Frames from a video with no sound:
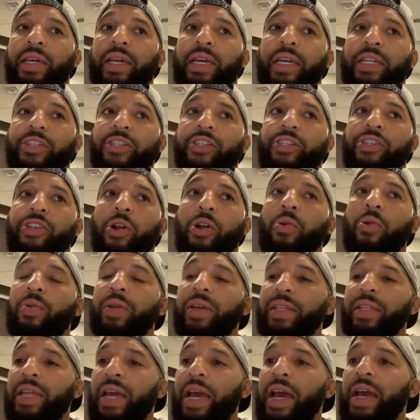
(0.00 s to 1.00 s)
it's
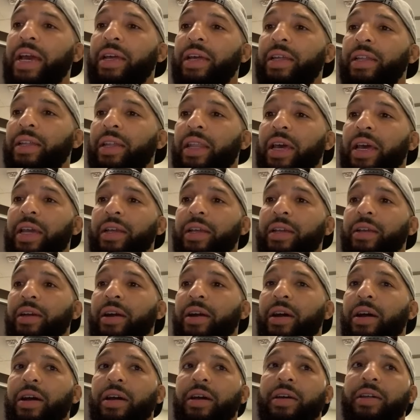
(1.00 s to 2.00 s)
showing that, like,
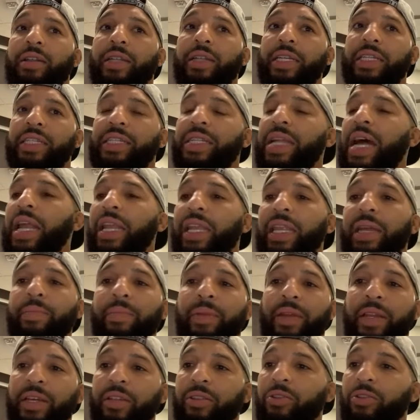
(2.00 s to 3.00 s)
it's not
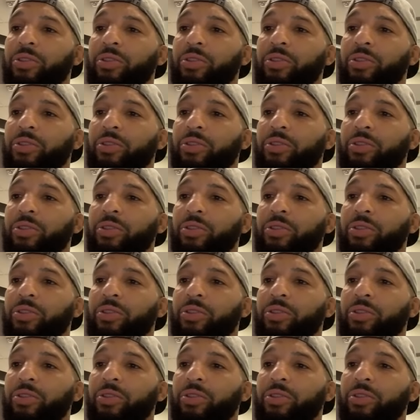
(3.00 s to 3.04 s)
limited.